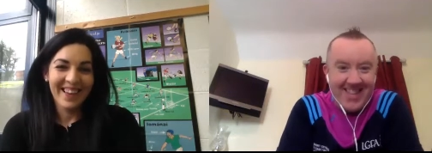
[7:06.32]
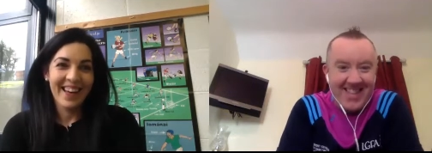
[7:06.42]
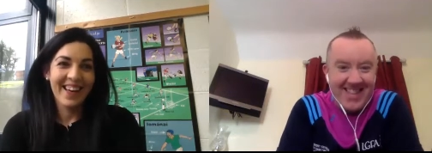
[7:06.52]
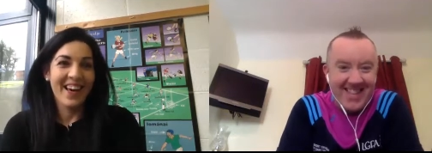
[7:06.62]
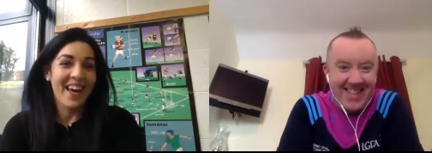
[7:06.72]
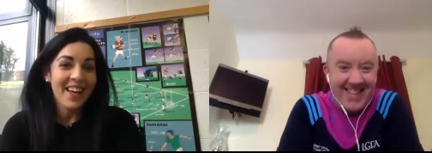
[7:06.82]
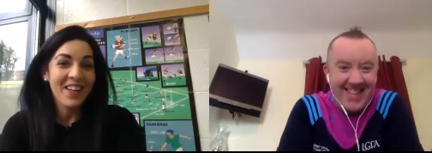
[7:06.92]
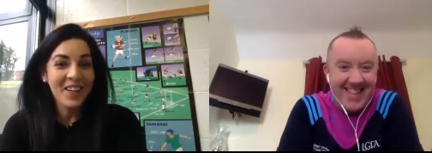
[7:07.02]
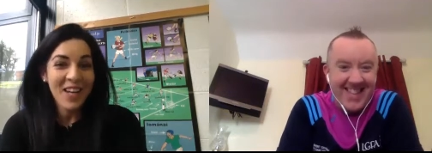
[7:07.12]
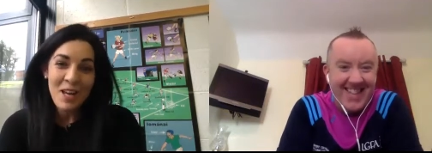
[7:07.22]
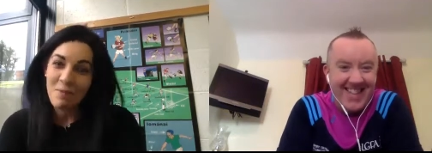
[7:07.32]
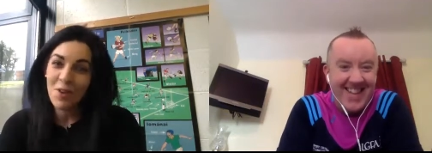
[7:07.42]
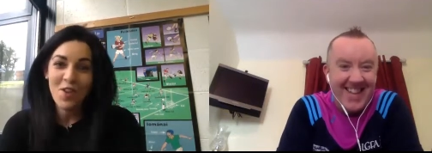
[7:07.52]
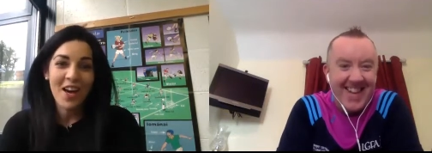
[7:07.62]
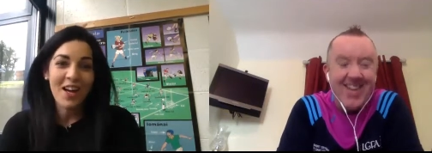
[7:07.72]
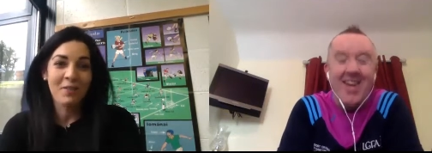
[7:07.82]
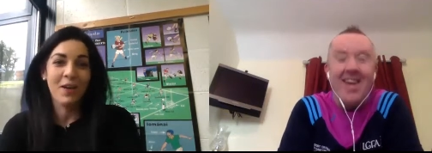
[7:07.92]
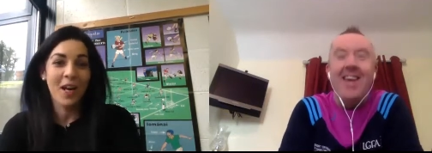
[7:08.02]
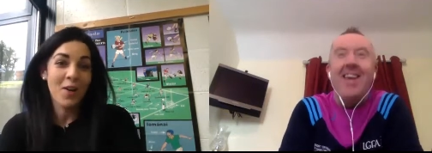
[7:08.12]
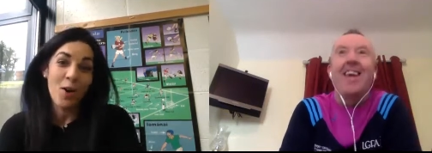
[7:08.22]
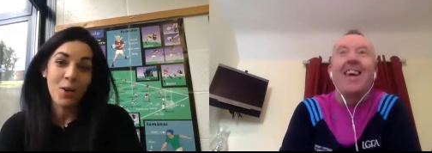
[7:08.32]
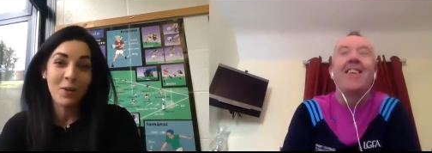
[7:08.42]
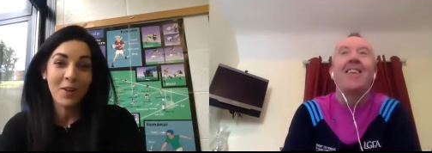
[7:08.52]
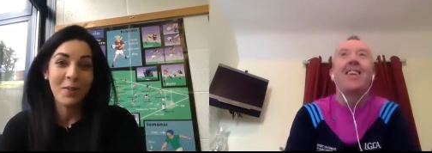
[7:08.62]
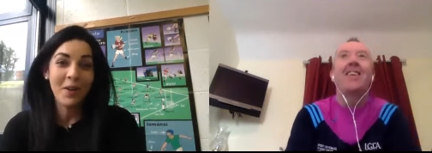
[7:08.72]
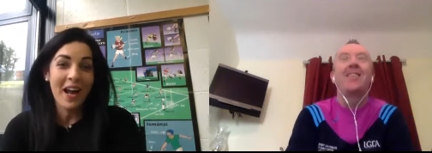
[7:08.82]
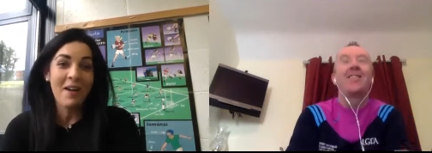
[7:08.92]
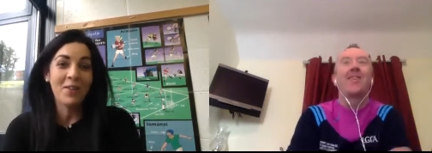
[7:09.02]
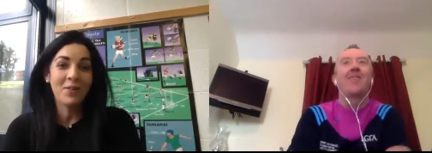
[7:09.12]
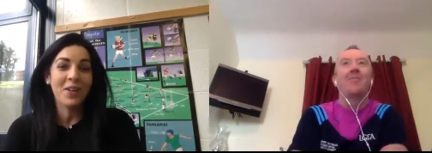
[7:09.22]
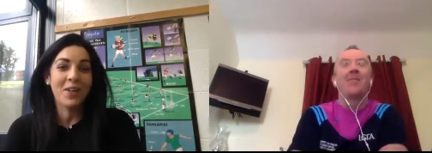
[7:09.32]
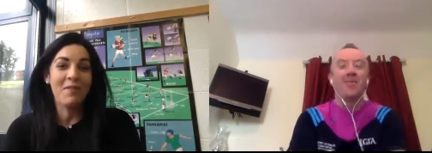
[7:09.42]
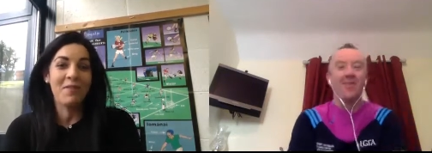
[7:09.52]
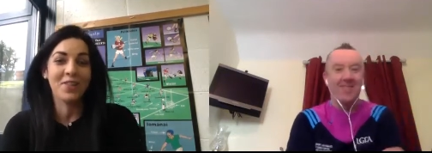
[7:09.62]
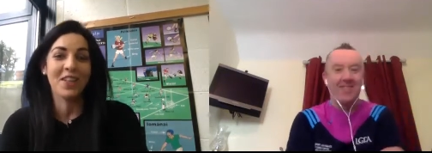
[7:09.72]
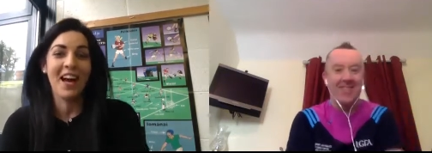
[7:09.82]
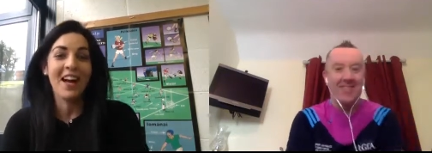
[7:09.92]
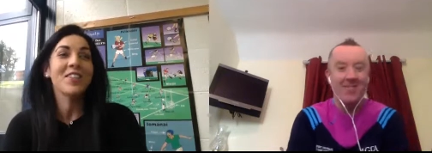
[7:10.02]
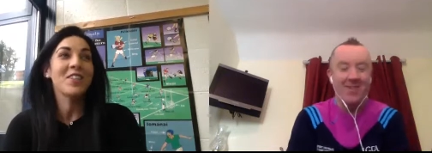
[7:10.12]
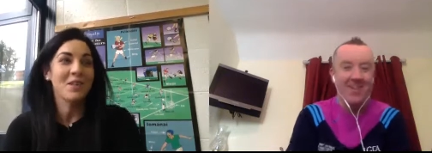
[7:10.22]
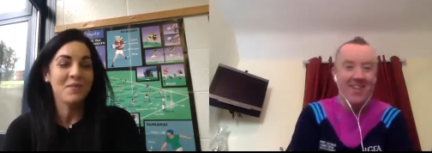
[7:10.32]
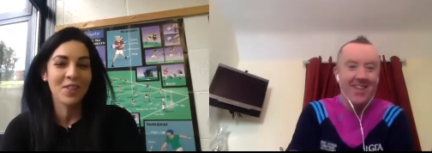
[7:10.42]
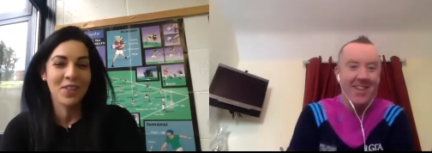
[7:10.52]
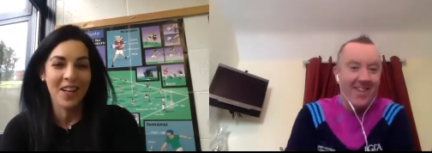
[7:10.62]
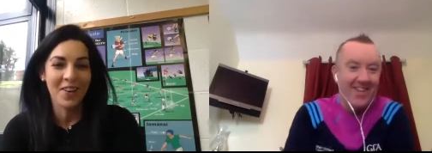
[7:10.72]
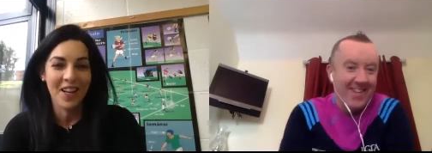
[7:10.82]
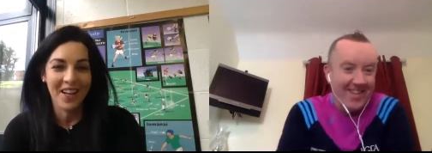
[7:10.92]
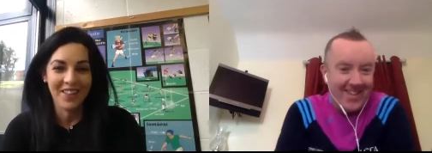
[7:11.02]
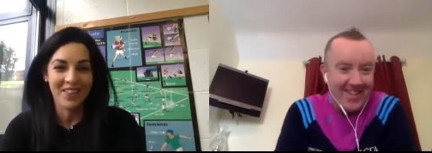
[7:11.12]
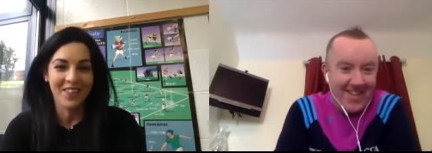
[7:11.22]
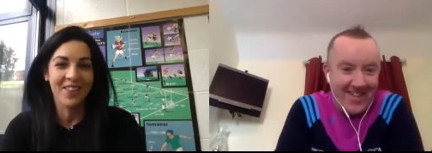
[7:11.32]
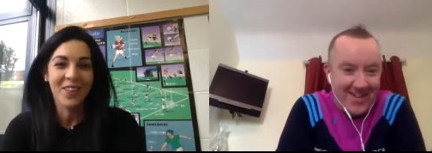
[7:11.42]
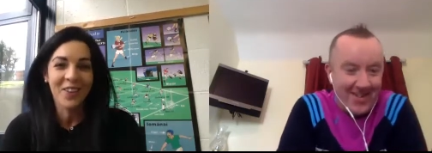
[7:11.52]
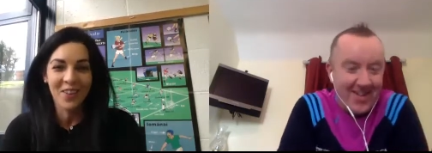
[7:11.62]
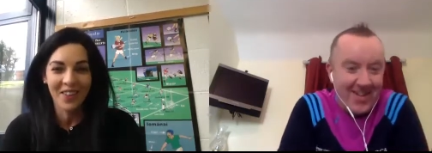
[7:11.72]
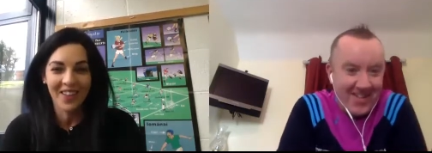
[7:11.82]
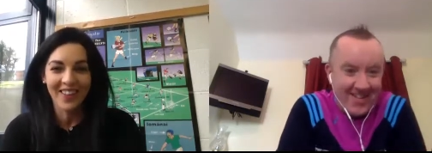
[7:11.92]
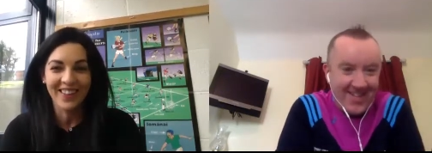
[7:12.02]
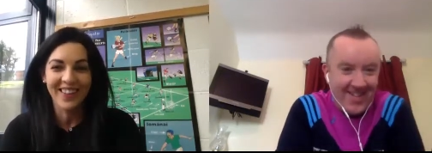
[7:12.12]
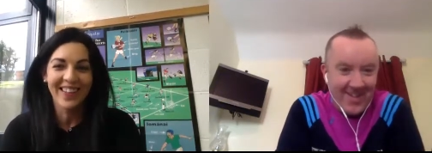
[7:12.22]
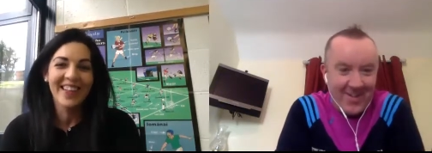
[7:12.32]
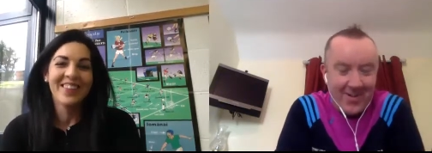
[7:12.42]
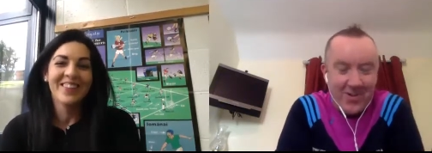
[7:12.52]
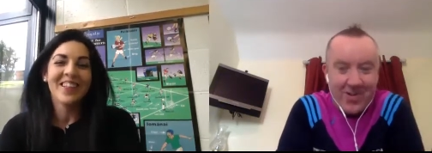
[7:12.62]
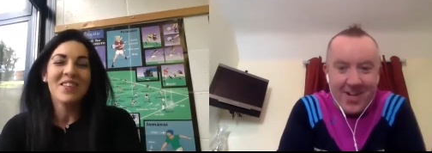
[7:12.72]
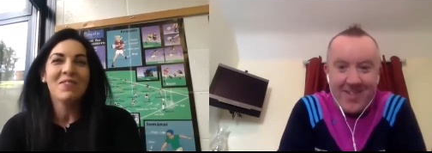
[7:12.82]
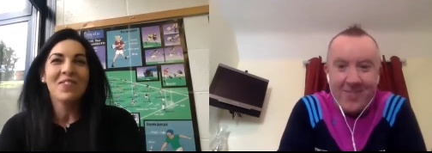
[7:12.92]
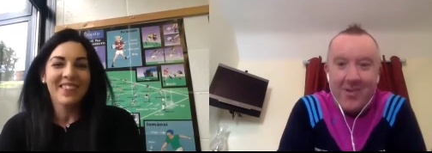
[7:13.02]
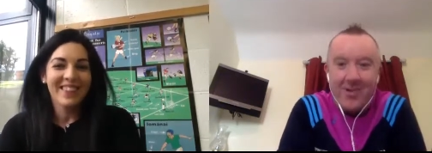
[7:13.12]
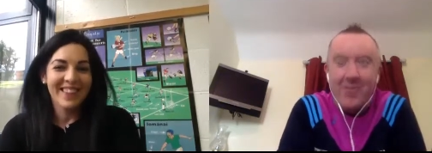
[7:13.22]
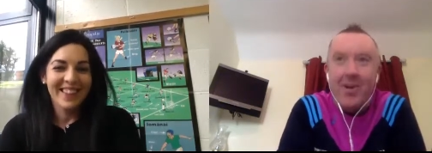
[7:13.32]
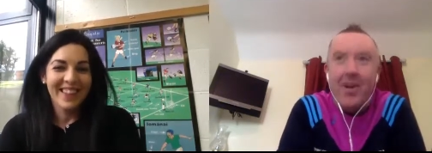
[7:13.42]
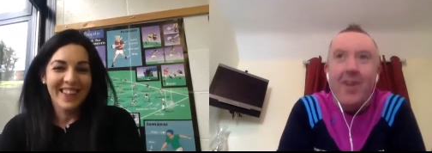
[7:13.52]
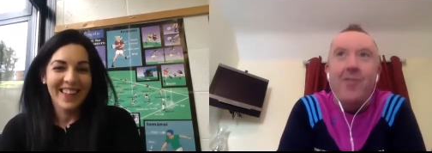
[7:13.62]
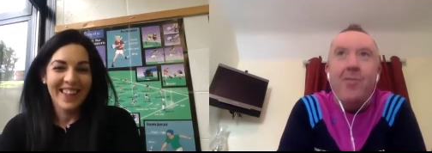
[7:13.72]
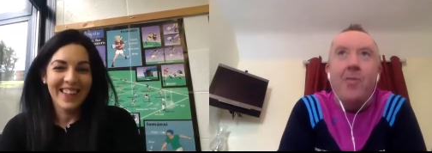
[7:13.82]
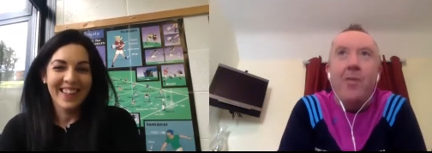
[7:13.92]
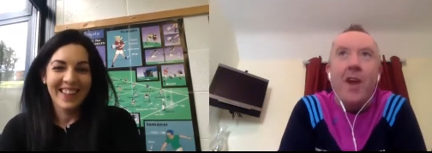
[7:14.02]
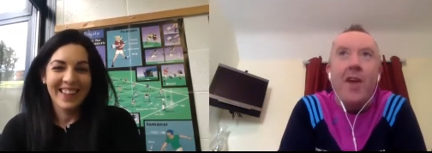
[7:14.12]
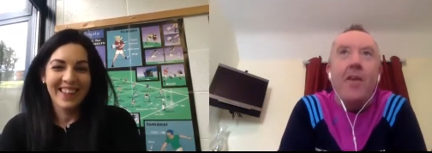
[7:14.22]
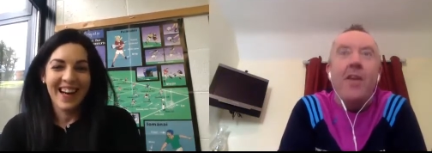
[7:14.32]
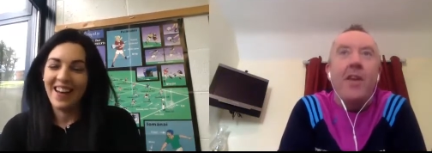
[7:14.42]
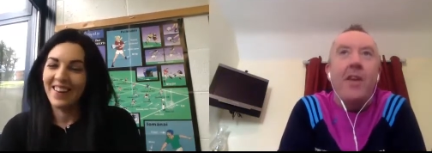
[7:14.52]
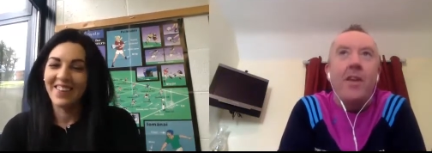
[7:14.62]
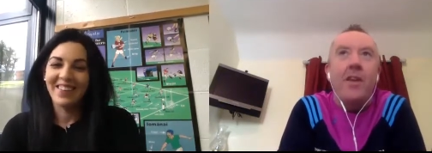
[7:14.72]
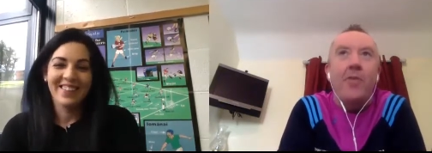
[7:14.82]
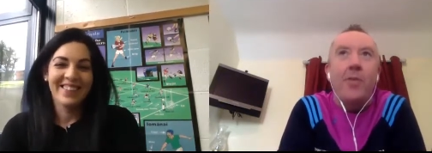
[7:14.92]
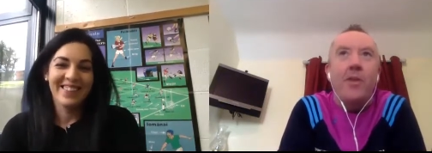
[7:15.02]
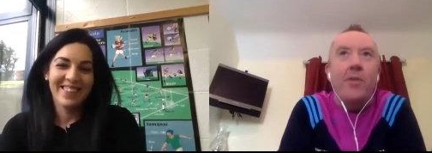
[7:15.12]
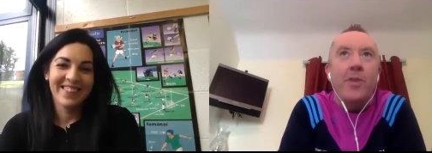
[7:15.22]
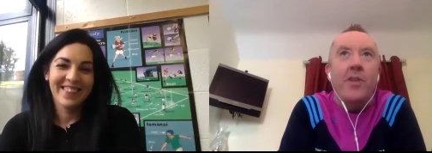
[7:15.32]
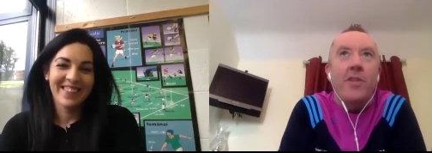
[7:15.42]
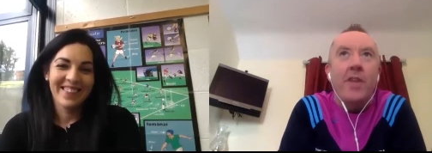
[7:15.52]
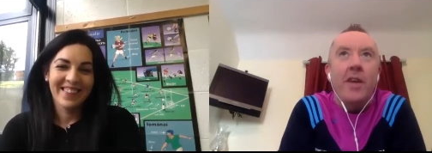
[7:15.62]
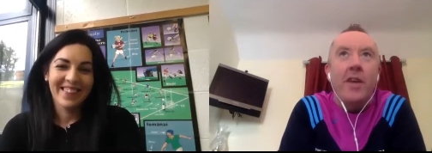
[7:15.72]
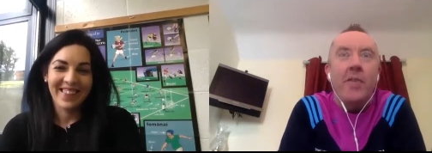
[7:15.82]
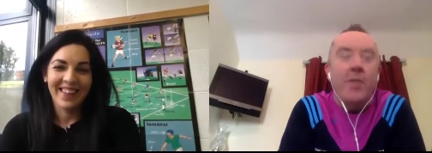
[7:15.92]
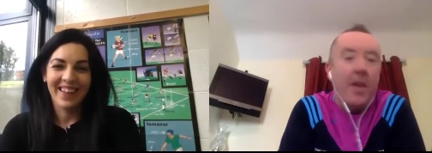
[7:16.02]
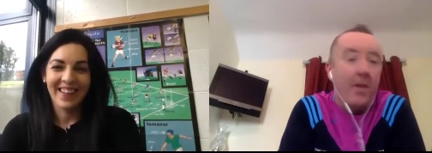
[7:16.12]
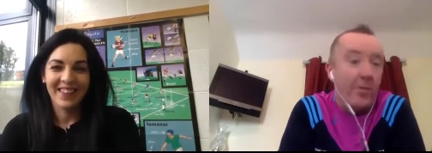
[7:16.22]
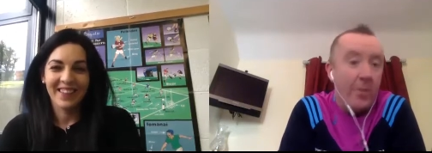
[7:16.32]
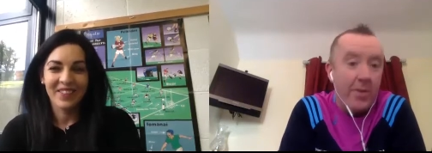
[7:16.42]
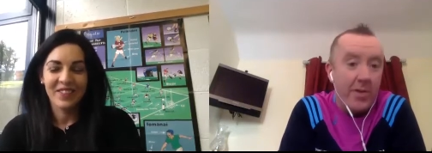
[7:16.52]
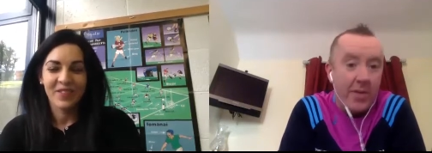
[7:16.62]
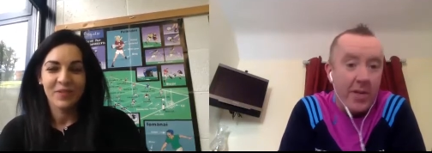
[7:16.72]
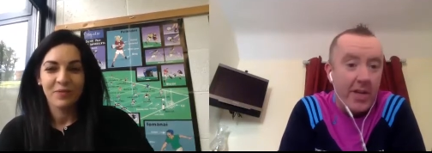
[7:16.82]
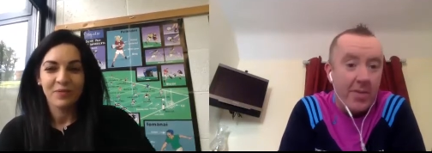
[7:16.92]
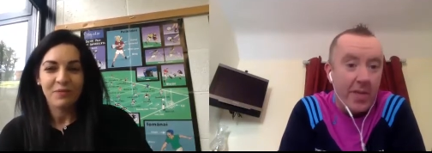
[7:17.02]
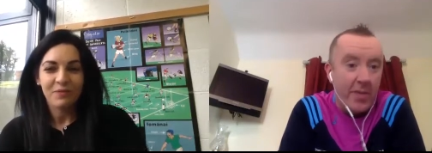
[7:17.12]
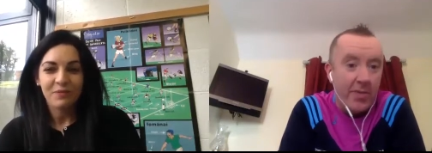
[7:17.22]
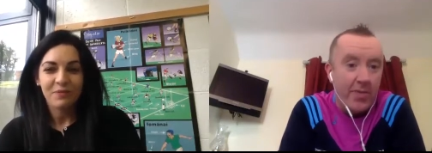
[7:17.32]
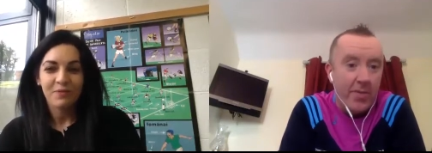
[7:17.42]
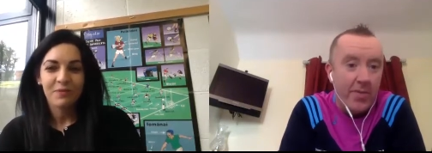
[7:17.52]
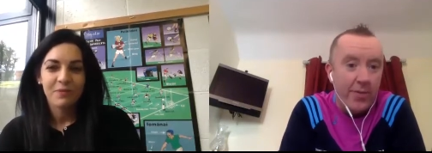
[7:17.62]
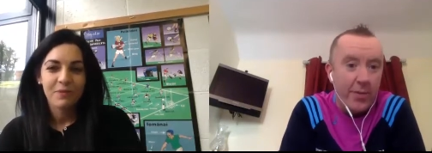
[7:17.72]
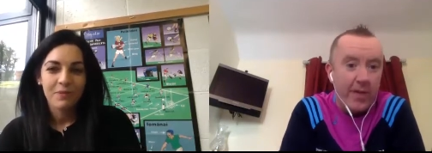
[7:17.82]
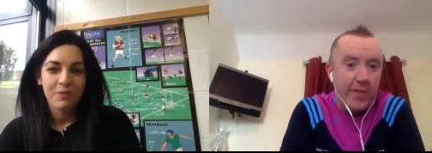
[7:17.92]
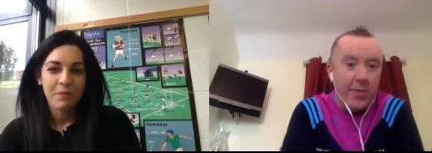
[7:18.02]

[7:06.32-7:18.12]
Speaker 1: a hand a knee, but yeah. A uh, knee, well, a knee. Terrible. Uh, any time of the day or night, so enjoy I, I,
Speaker 2: I told you I had to work on my Irish, but we are in, in the year 2020 and we had the 20 by 20 campaign was in full swing as